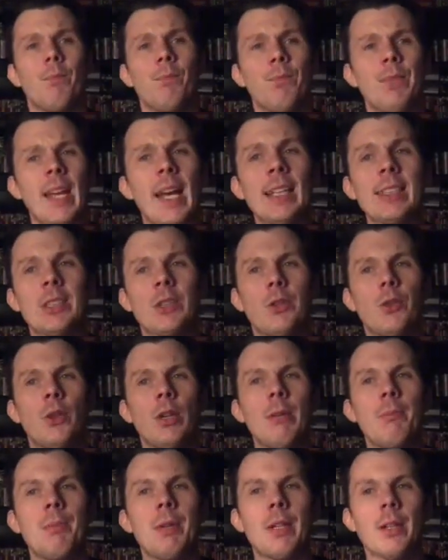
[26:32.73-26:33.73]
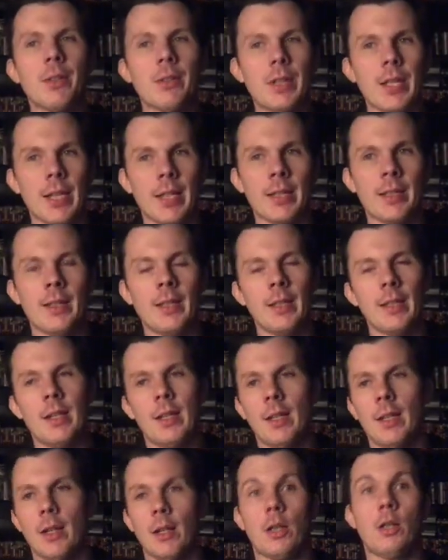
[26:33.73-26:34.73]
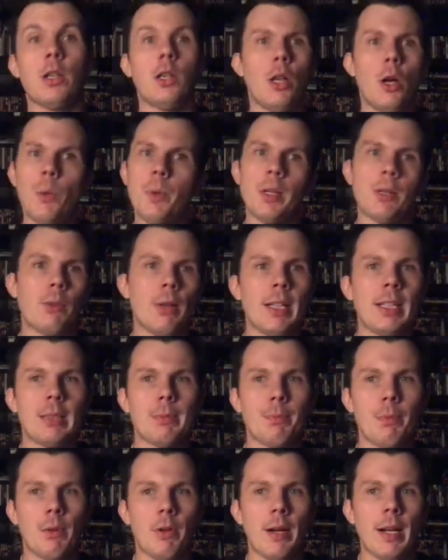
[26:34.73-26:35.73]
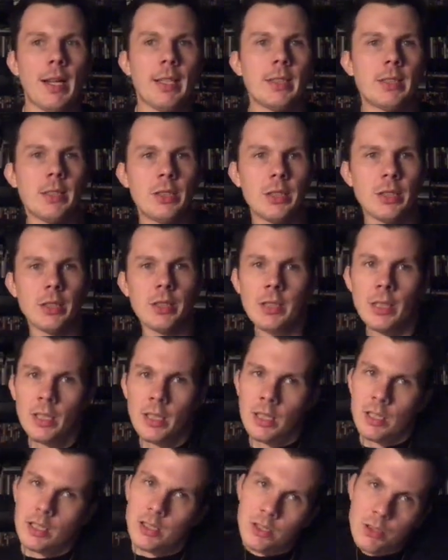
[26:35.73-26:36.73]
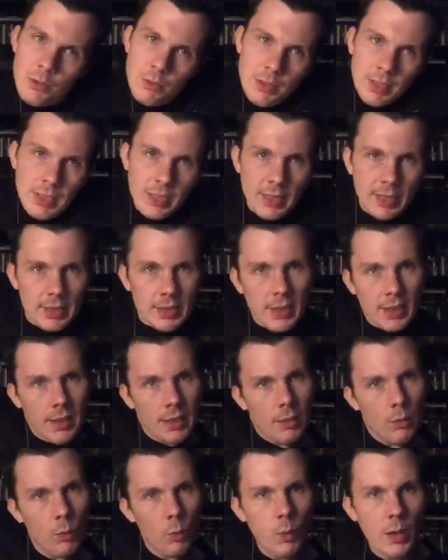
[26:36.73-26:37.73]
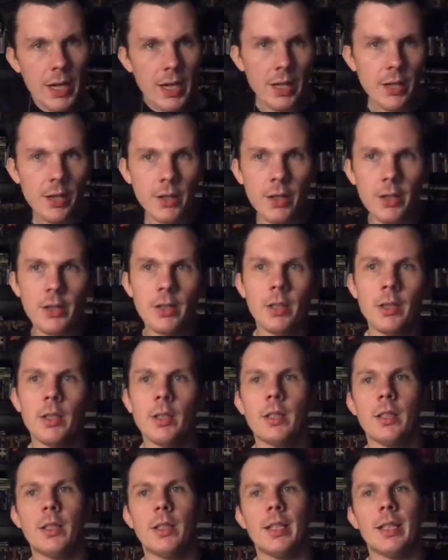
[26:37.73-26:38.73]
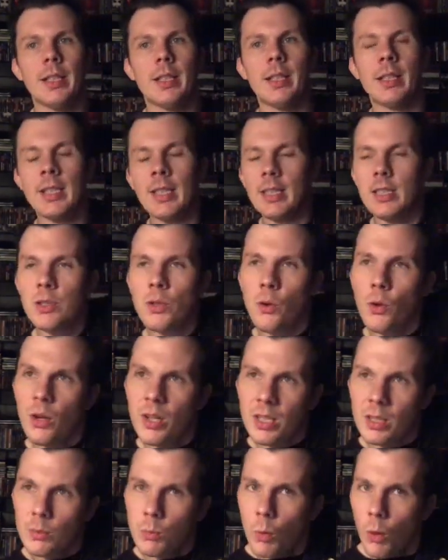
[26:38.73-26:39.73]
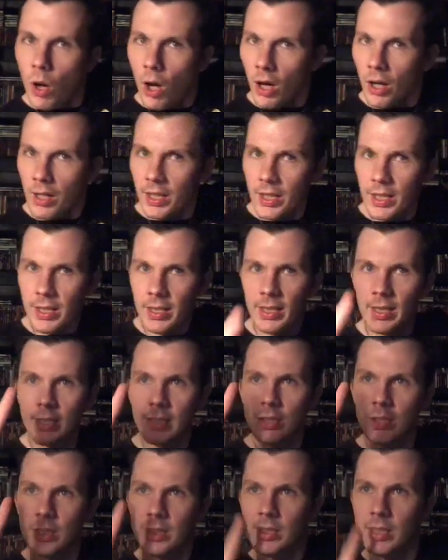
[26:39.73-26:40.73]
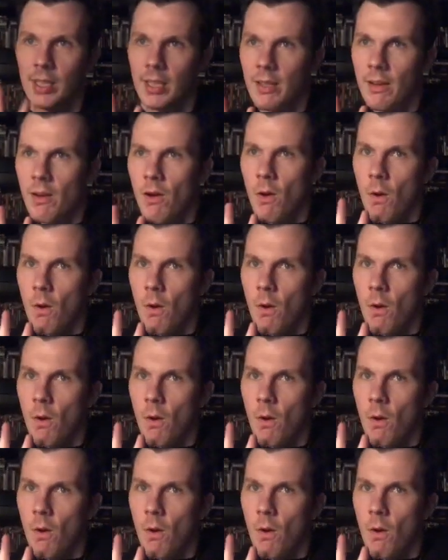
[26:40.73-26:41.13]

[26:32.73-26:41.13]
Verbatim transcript: That's creepier than Chloe Grace Moretz just doing this like weird, like contorted walking and just like.